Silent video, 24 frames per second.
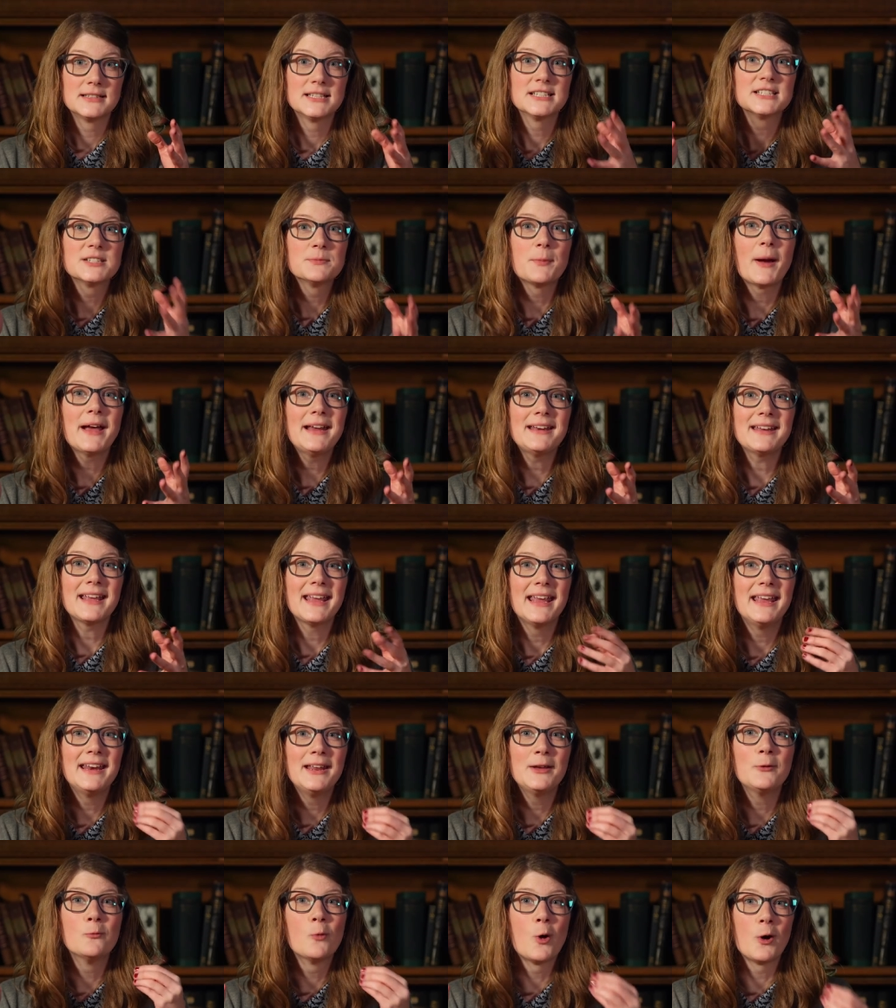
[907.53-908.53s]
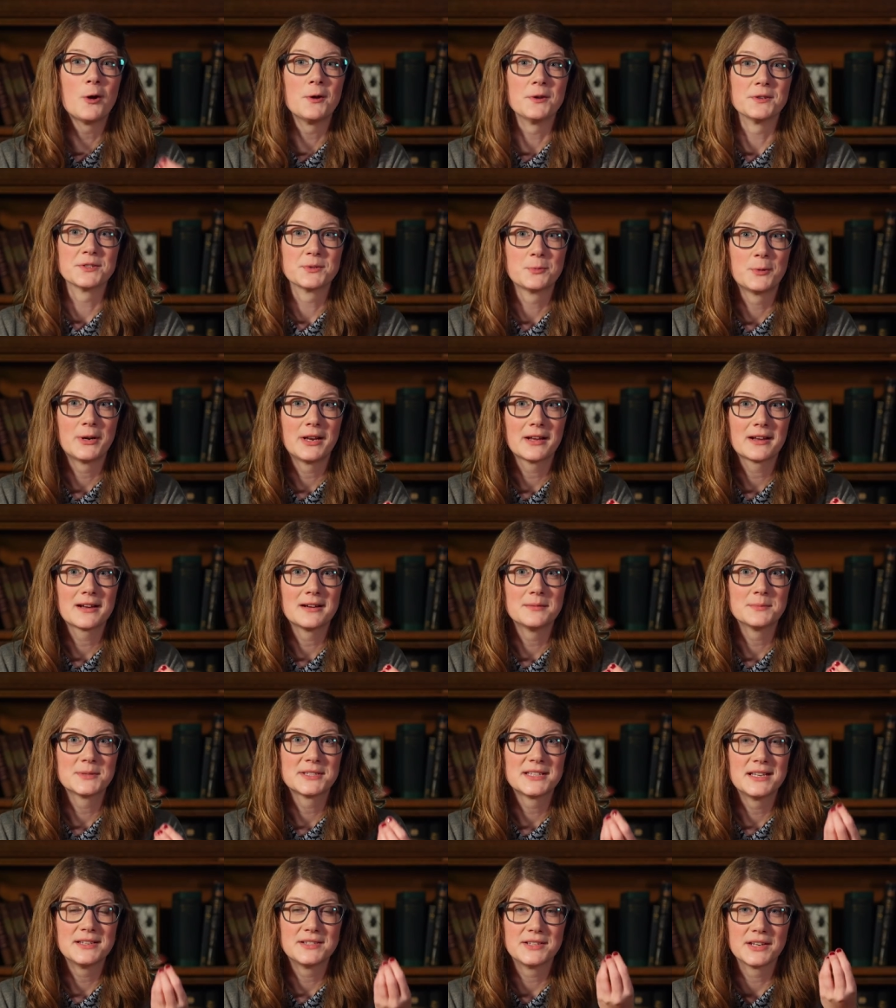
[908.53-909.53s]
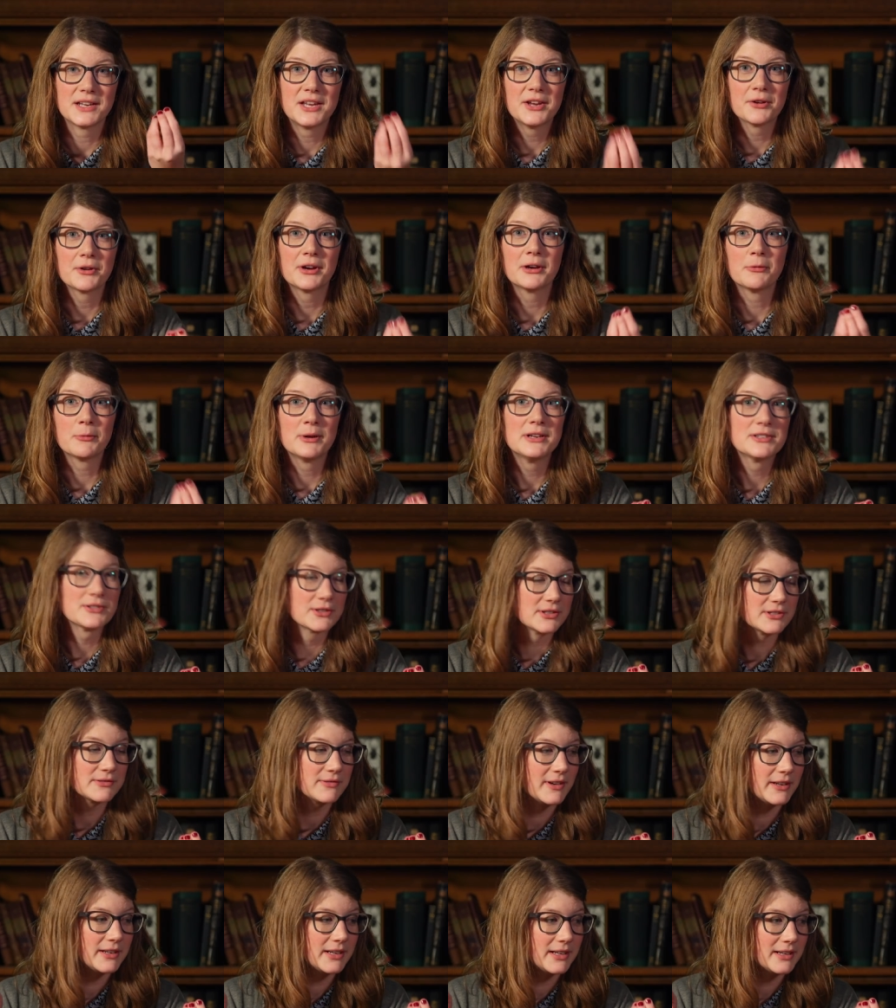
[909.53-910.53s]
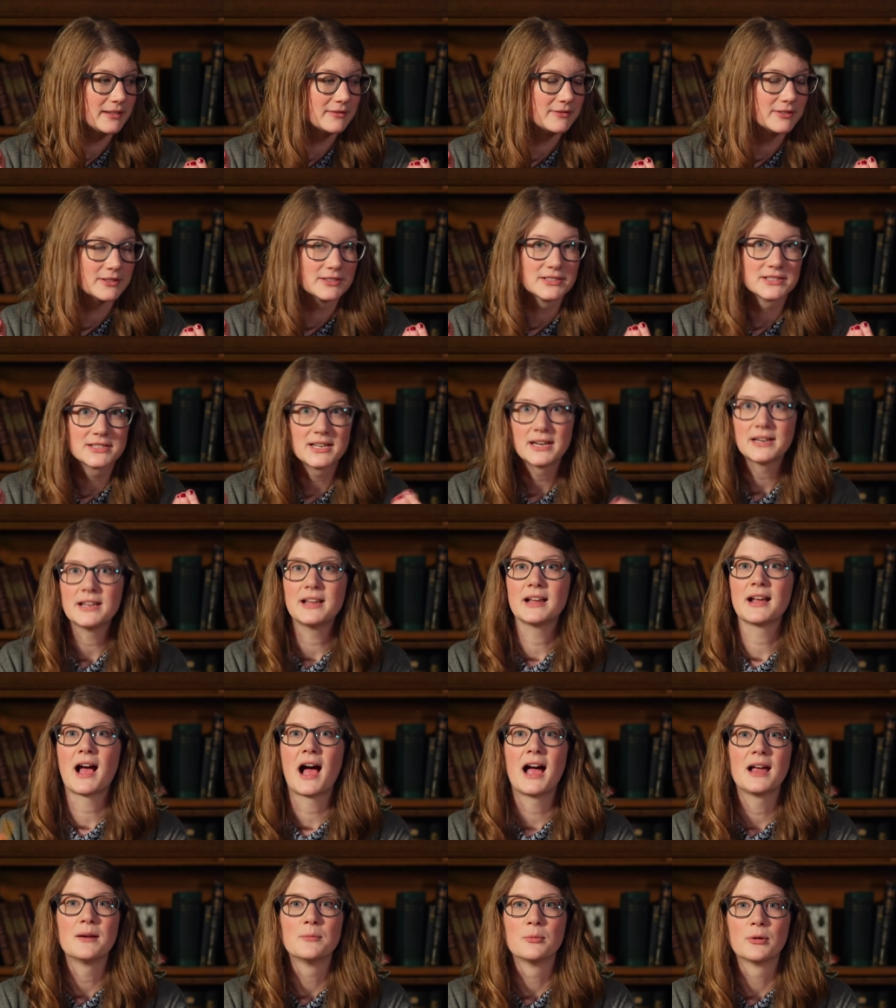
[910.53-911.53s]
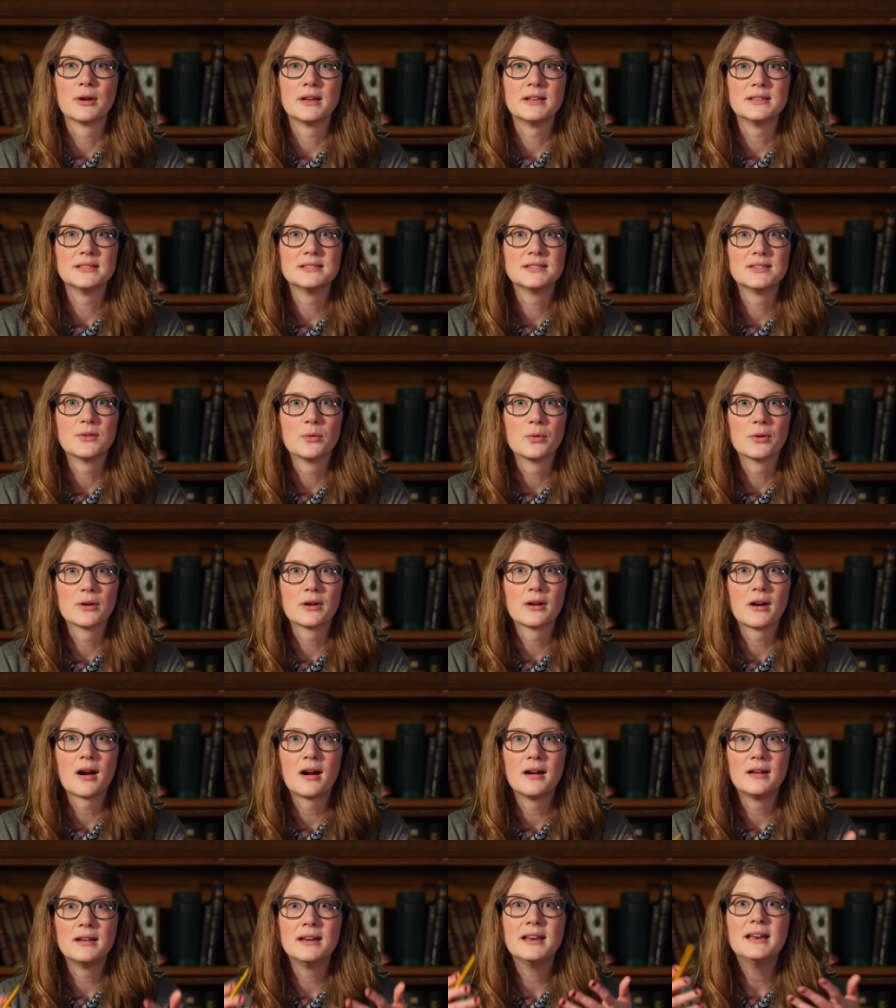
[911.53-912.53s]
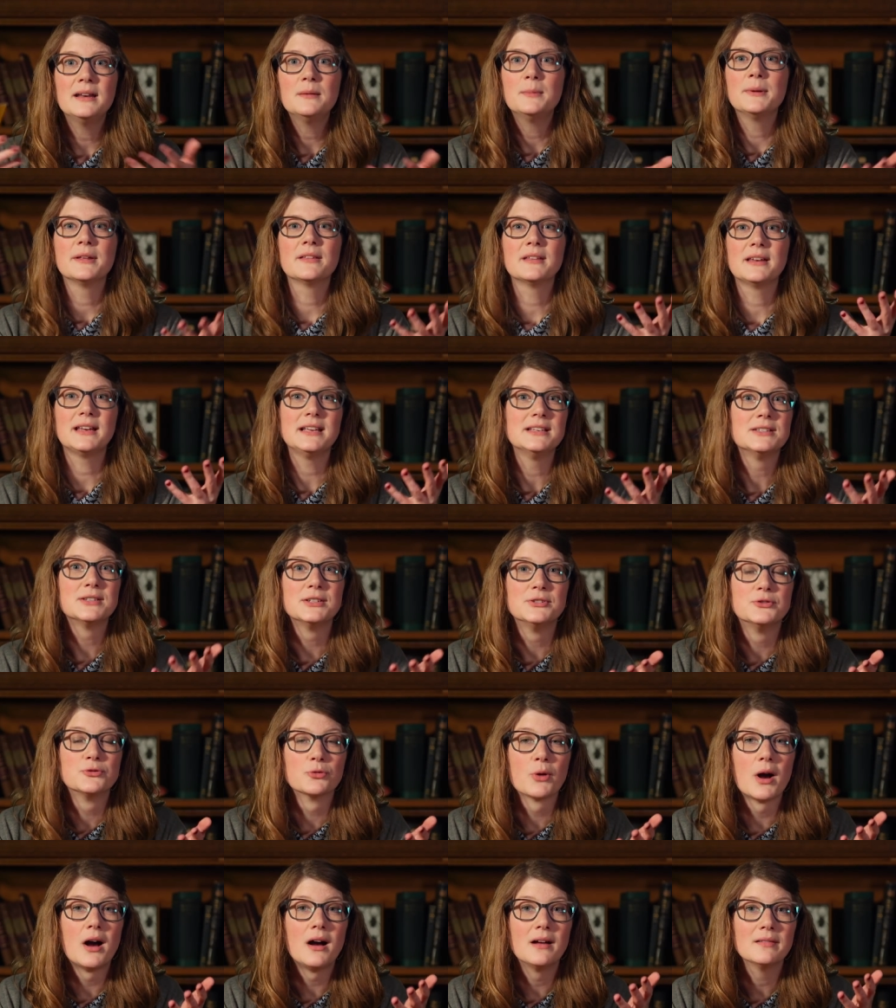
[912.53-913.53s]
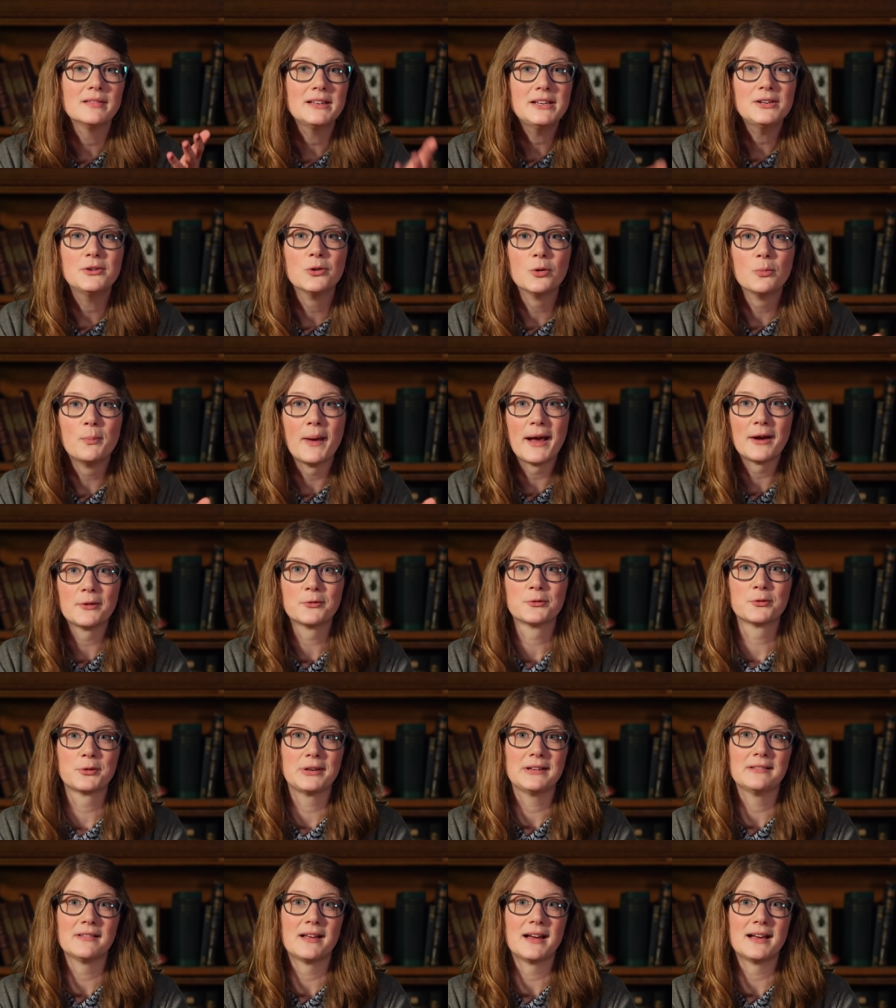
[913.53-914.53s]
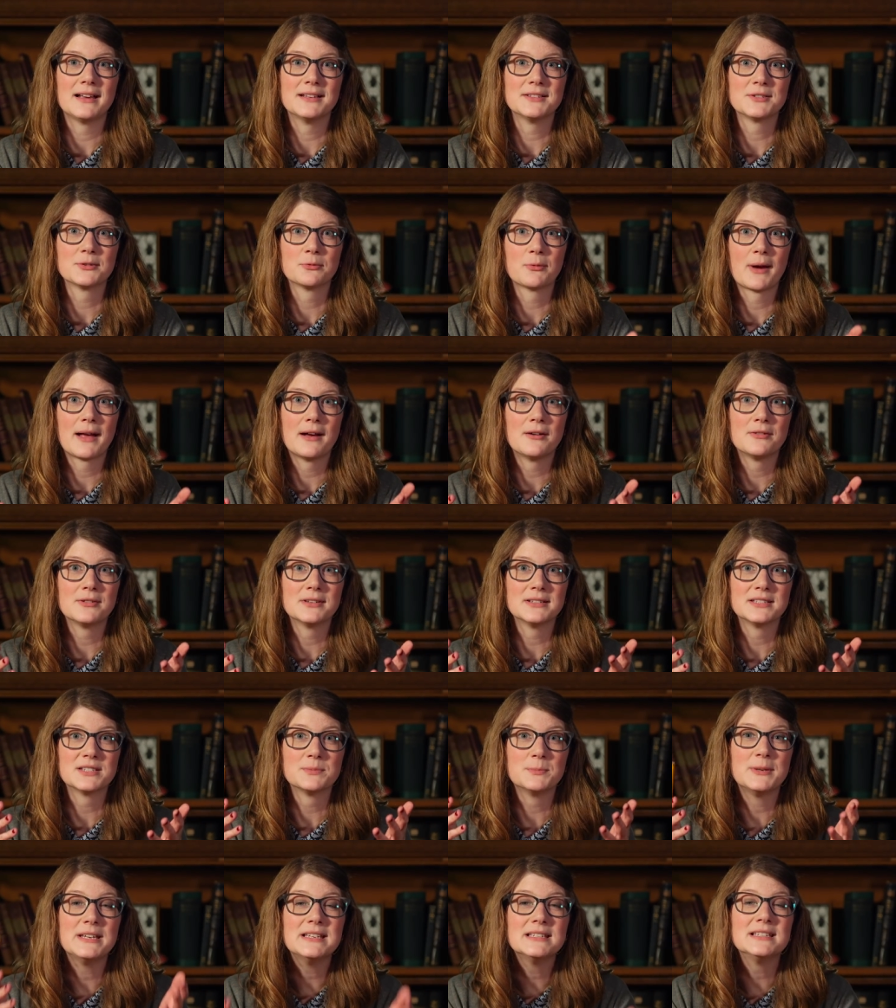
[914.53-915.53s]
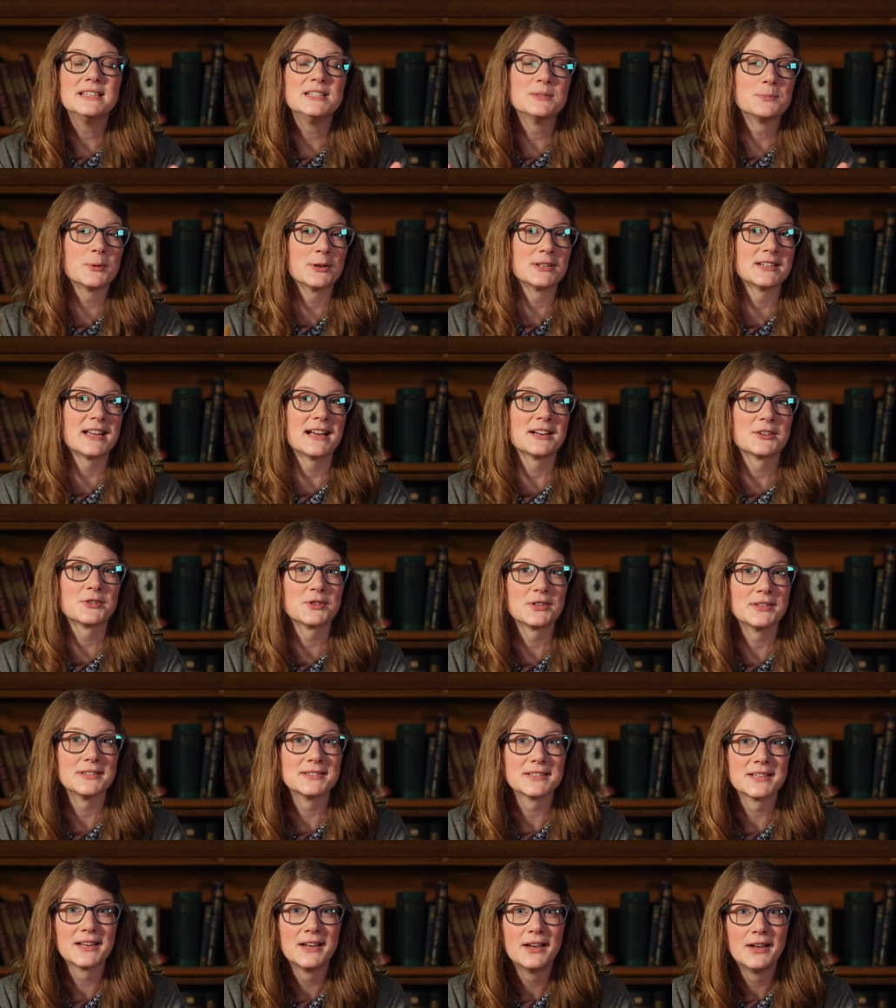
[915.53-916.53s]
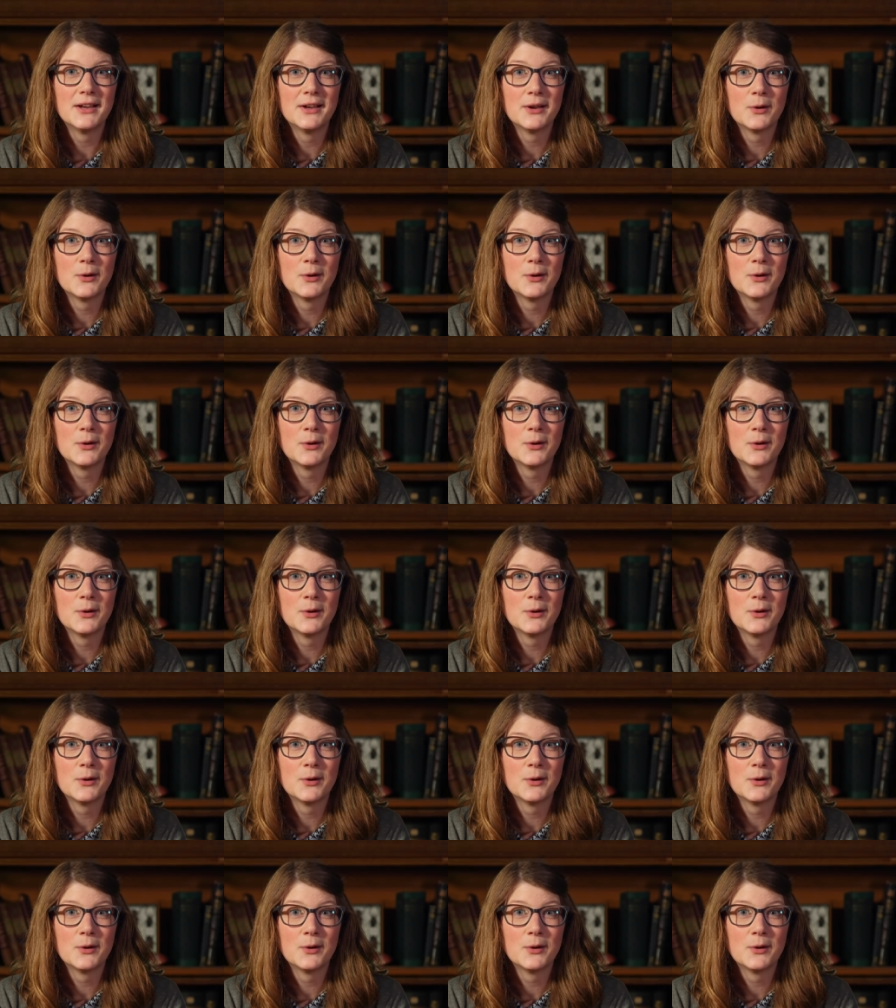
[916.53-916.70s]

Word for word: Despite hitting walls when it comes to securing research funding for studying hybrids or an inability to draw legal boundary lines around a species' protections,